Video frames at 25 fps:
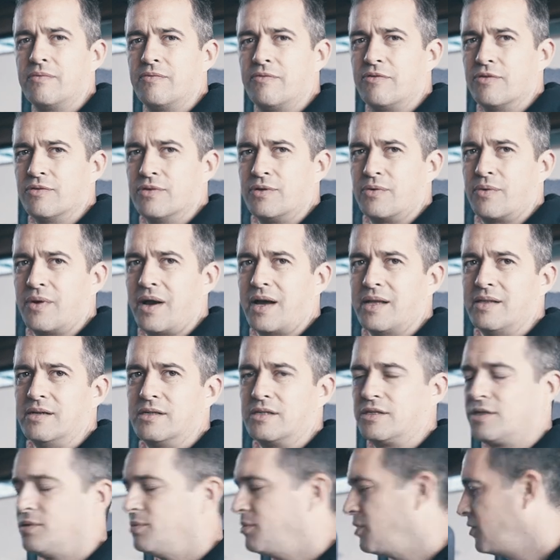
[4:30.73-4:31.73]
for the
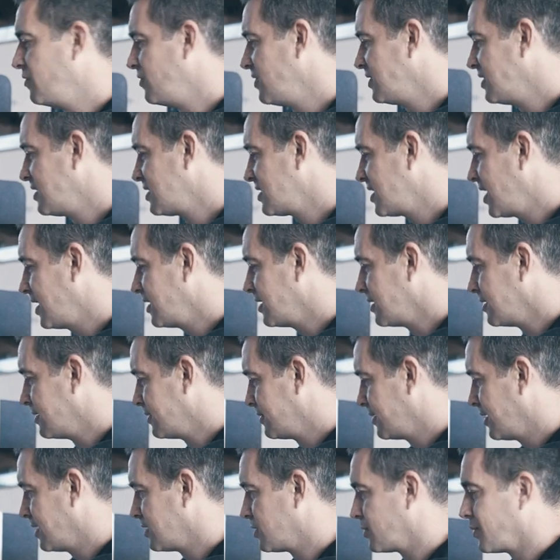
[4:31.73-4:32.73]
rider to move in the saddle.
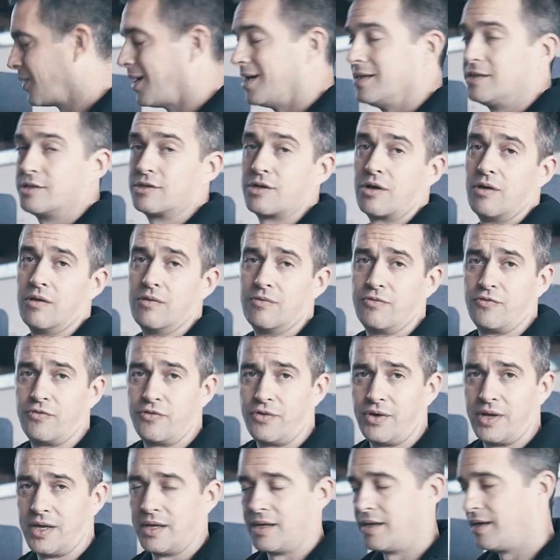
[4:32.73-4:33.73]
That's why it's called
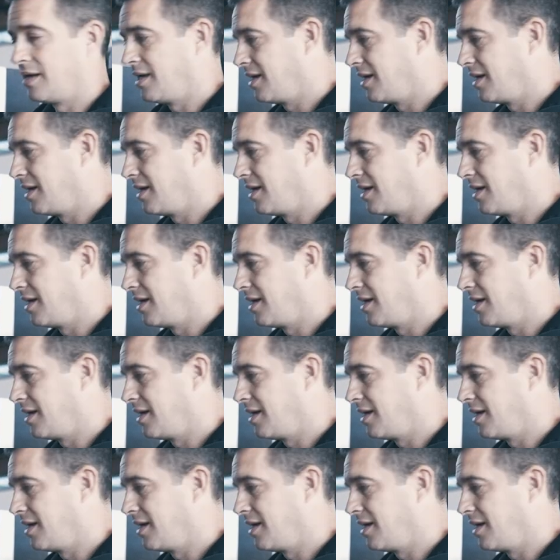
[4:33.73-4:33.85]
free.